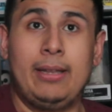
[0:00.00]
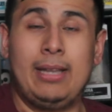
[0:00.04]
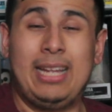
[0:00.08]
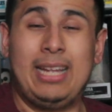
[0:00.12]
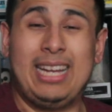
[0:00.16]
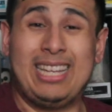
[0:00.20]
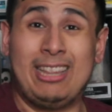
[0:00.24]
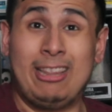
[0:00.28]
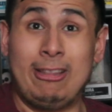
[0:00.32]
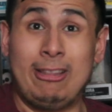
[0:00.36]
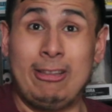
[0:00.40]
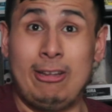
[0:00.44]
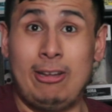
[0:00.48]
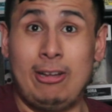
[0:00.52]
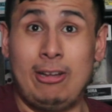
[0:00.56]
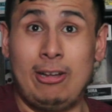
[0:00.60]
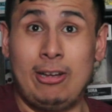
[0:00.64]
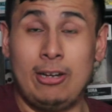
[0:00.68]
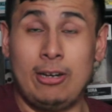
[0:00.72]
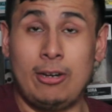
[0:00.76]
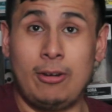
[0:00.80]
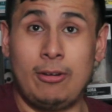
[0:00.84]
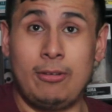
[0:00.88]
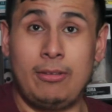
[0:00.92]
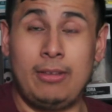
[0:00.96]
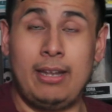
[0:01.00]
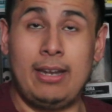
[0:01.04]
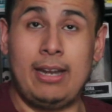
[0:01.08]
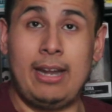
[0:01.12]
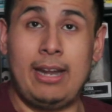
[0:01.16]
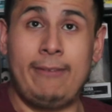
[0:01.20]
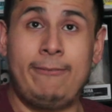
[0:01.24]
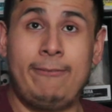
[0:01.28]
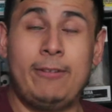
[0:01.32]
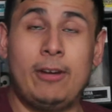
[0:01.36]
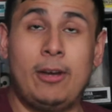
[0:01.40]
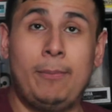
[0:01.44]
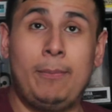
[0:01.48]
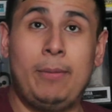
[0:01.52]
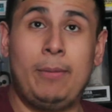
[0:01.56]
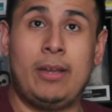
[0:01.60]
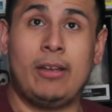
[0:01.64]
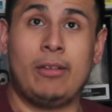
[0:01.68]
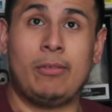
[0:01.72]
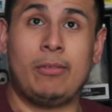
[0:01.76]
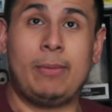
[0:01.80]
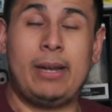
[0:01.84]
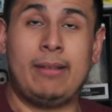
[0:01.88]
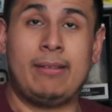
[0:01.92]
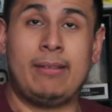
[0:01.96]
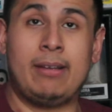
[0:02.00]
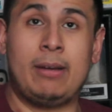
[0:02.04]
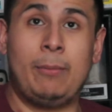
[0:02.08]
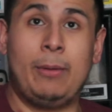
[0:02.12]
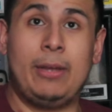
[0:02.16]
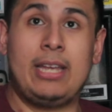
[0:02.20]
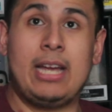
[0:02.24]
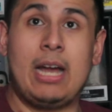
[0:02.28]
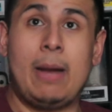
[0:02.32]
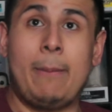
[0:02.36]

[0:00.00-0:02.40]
like, longer than I felt, because by the time